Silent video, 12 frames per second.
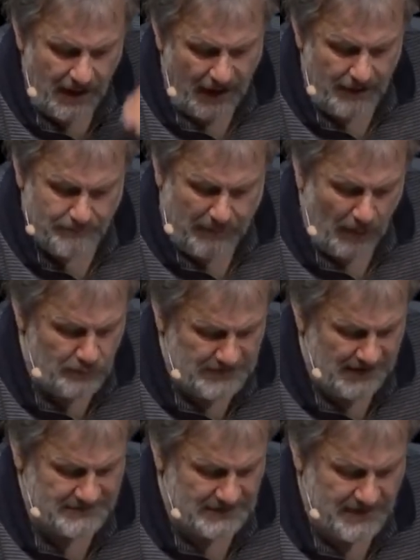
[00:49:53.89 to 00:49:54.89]

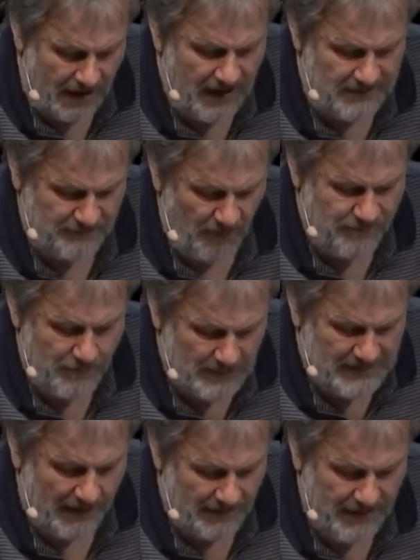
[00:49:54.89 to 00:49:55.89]
unbounded drive of
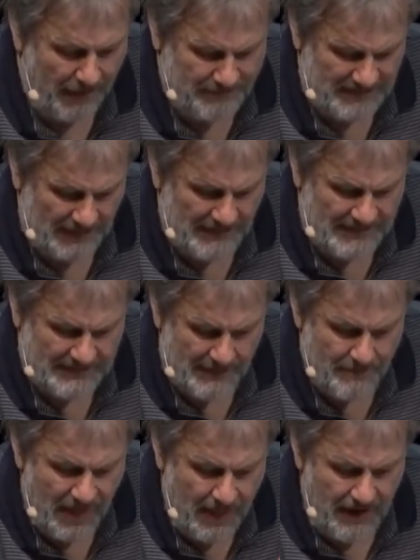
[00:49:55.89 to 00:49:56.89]
modern capitalism